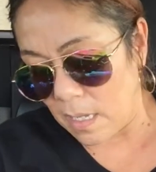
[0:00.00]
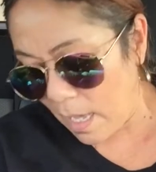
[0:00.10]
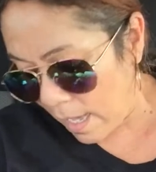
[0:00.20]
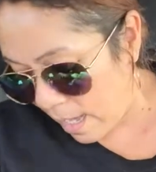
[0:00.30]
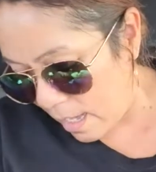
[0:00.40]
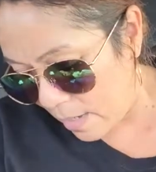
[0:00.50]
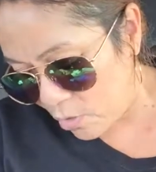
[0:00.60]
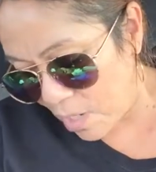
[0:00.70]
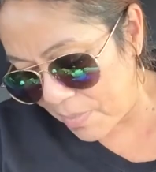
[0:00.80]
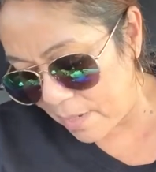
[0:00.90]
Ah, I'm
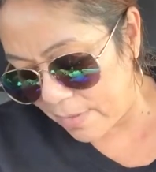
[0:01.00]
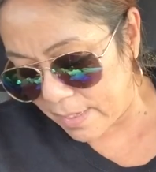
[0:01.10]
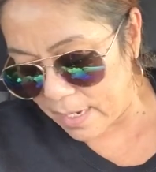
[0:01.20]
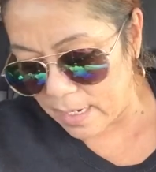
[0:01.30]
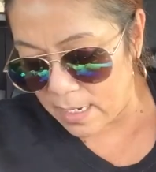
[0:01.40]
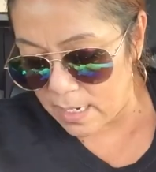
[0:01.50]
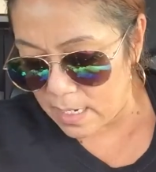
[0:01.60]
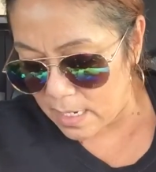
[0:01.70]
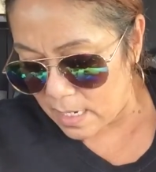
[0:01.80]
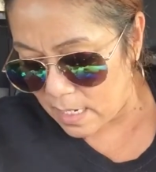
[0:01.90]
dropping everything.
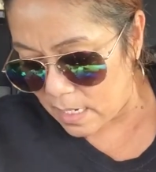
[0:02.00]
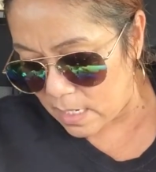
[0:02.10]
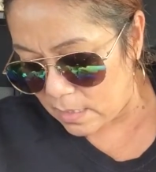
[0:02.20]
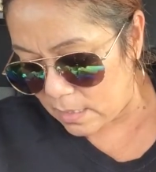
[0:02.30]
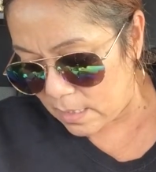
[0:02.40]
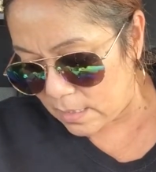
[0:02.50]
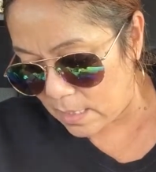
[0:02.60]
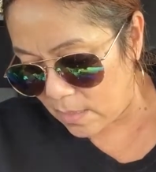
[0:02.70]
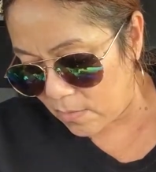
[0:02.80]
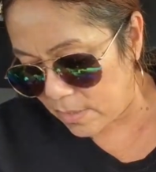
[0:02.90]
So this
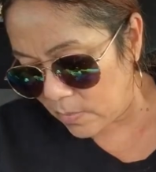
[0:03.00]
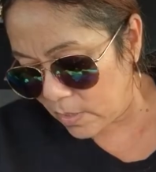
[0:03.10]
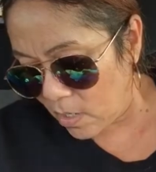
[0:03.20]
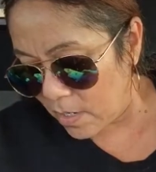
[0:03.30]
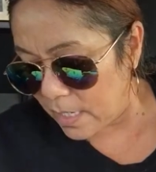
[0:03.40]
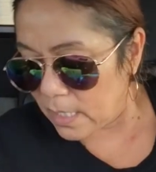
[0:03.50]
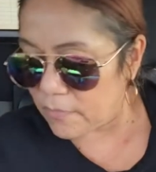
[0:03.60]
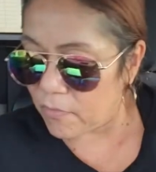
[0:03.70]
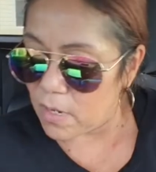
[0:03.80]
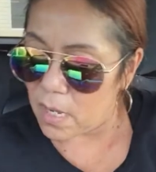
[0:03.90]
other Christmas card is
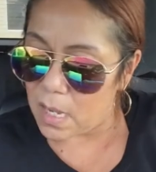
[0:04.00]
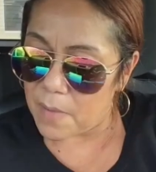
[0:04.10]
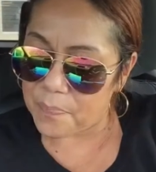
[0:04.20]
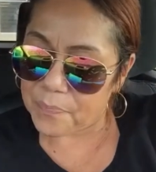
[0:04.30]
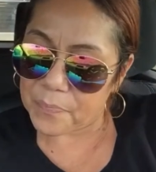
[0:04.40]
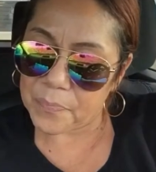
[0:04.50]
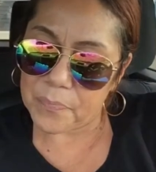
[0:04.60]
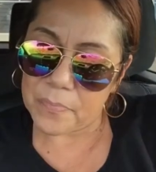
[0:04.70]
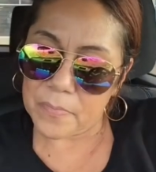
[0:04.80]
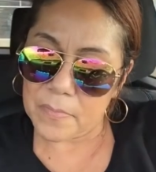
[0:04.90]
from
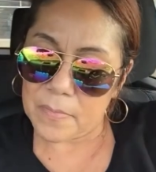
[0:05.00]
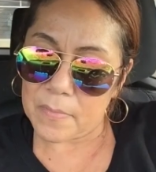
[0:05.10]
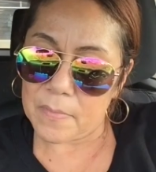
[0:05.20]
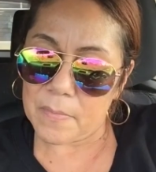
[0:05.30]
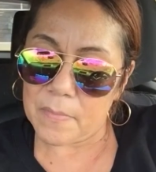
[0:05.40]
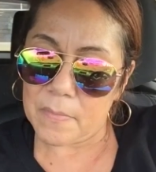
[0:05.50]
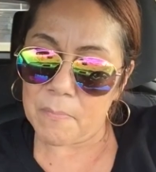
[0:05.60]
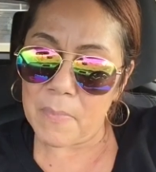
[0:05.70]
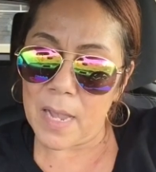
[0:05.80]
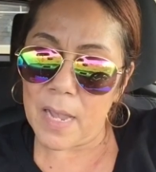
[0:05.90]

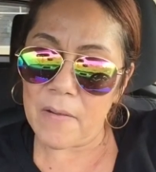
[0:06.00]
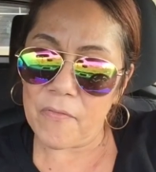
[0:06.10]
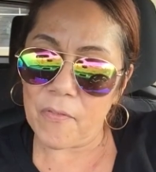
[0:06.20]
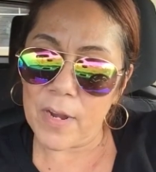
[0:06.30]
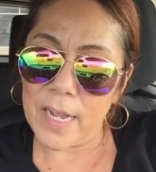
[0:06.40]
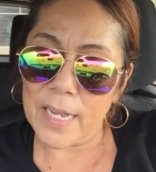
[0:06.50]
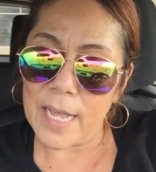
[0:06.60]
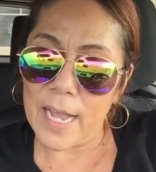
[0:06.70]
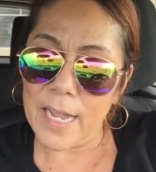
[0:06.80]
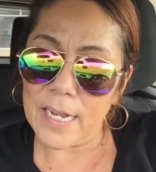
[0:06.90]
my friend
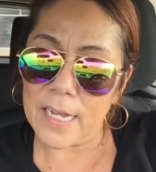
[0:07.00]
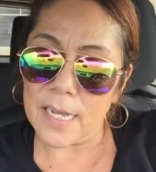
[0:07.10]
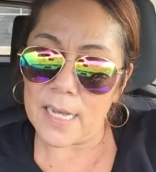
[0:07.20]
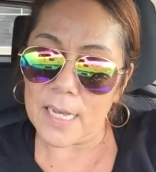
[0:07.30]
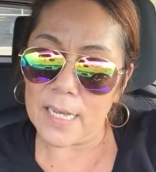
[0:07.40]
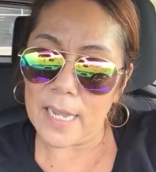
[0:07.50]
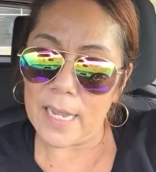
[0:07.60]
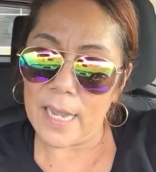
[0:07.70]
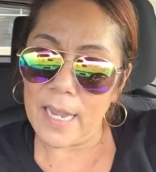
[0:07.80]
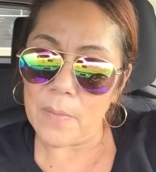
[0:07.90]
Ida
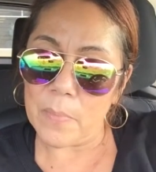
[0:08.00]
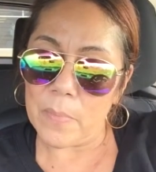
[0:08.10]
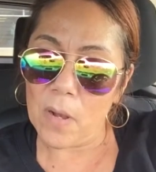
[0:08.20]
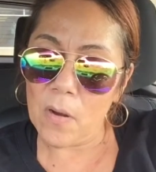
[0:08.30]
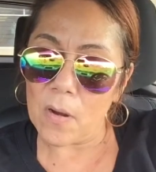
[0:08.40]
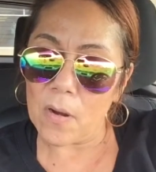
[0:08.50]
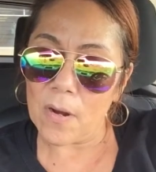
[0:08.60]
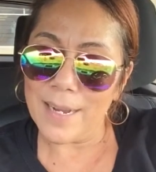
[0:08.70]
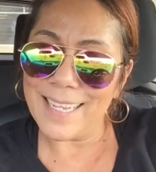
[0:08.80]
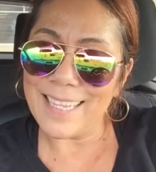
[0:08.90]
A.
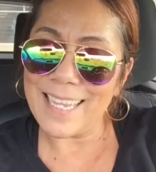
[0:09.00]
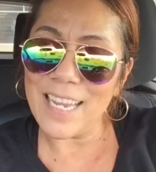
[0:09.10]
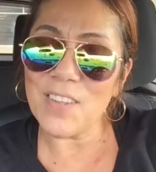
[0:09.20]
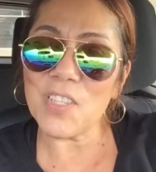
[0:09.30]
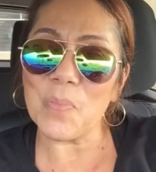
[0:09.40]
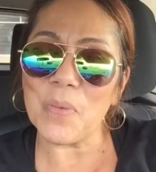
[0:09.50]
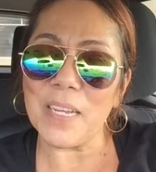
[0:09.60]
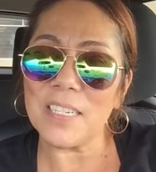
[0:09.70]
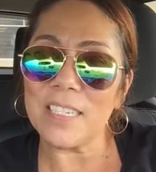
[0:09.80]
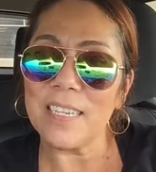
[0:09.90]
Moore. Thank you so
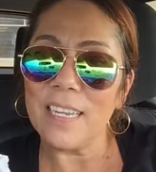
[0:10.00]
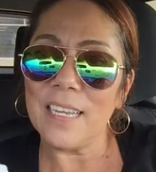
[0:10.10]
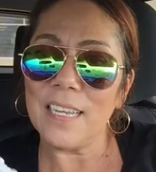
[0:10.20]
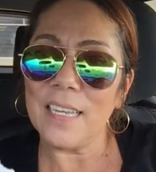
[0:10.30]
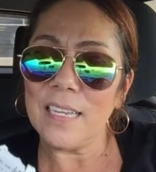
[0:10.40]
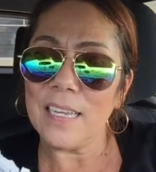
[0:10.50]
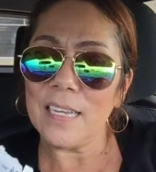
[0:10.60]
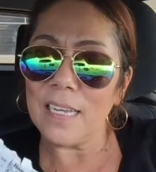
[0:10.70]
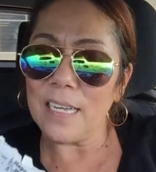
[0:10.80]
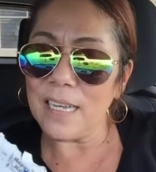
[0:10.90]
much.
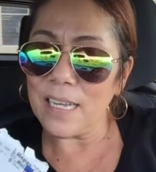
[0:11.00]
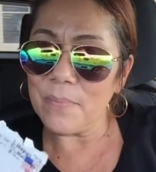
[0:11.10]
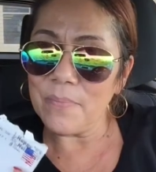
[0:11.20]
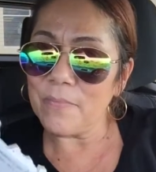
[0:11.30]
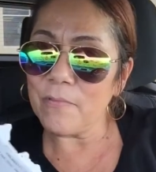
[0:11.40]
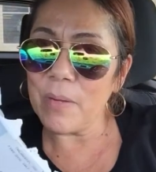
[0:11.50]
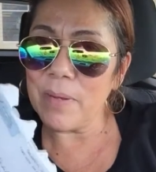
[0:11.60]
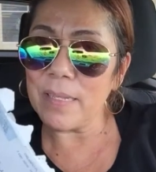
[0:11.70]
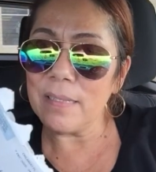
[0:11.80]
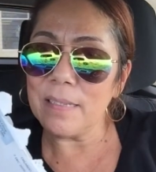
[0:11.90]
Um, we've
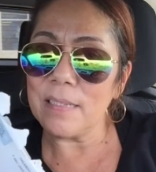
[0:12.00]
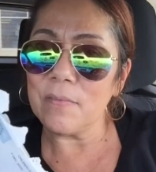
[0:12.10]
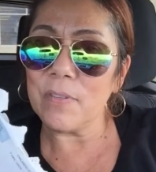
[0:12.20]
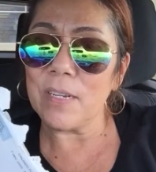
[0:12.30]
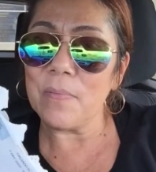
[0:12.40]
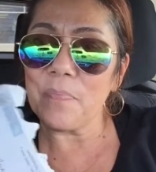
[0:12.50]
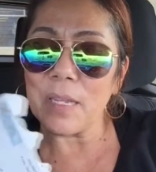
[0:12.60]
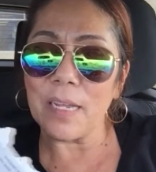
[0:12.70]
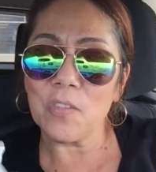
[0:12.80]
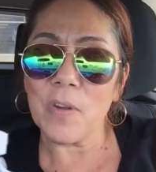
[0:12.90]
been, well,
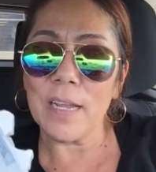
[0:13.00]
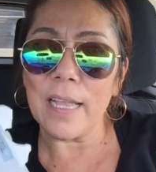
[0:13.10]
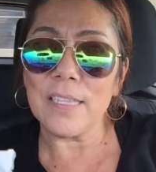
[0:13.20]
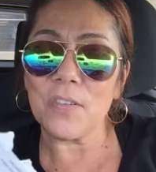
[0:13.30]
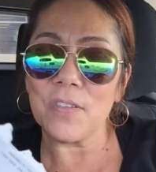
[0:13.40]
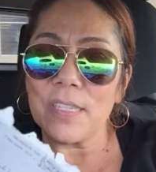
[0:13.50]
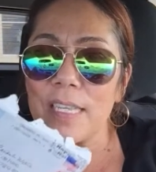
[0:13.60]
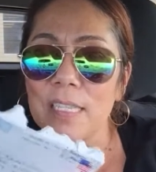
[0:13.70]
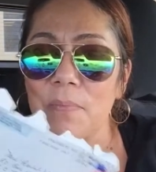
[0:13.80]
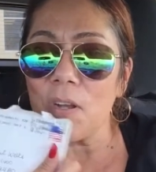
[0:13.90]
I tried last year to
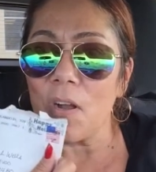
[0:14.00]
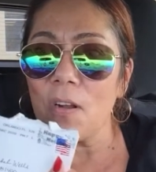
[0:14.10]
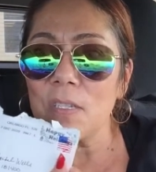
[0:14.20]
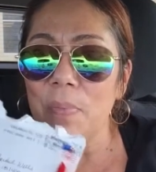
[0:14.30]
send some cards